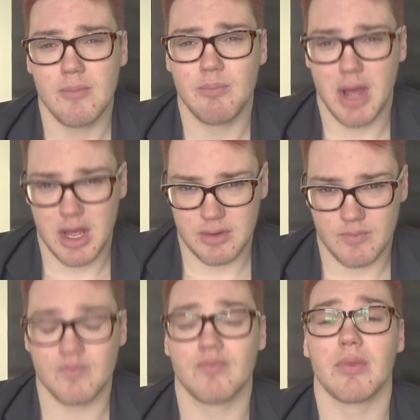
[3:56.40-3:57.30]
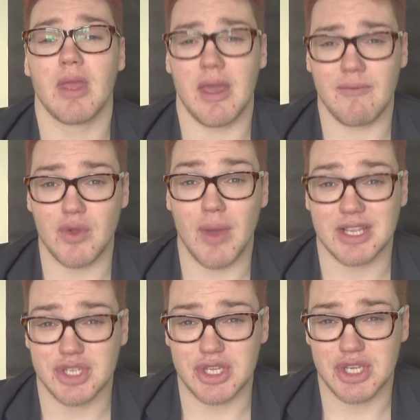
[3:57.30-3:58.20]
But if you
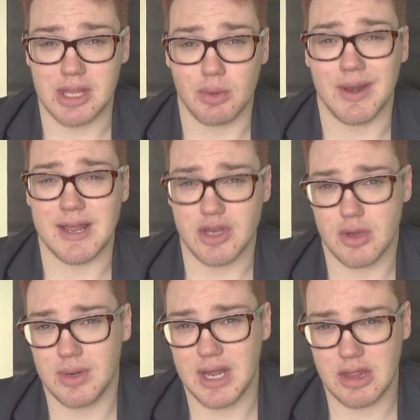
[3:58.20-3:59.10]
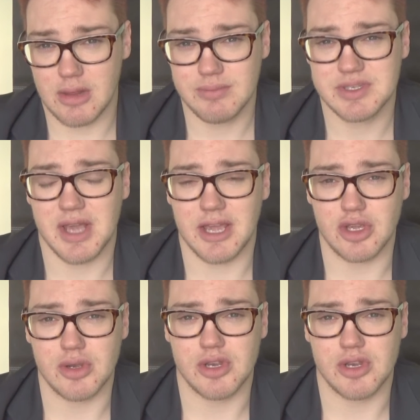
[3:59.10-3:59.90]
actually genuinely do need them, say you